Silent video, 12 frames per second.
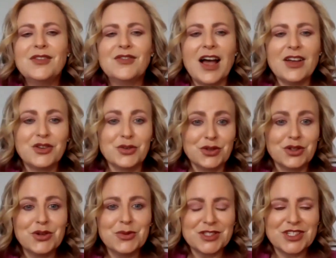You've got
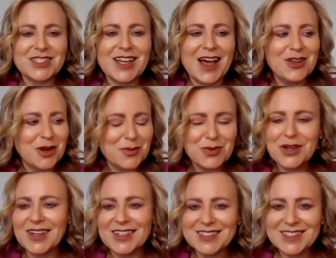Google, which is now,
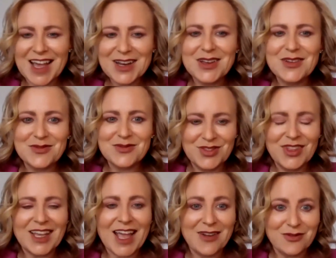put it inside of
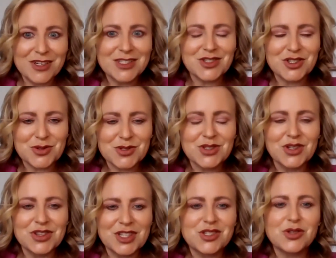like every search
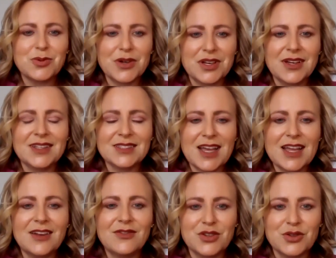result that you put
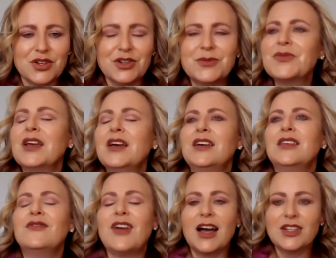inside of Google.
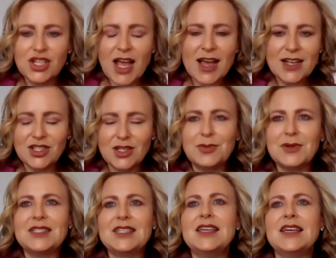You've got Chat
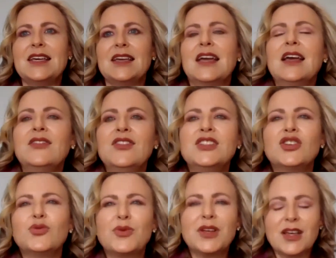GPT.
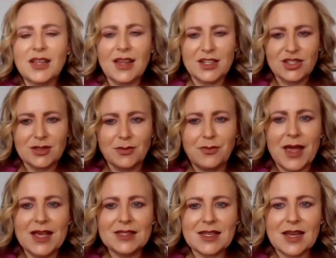These are really like
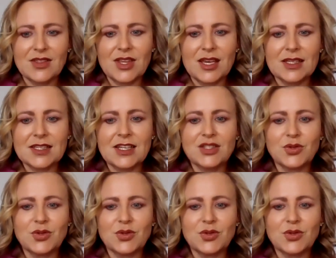just baseline things.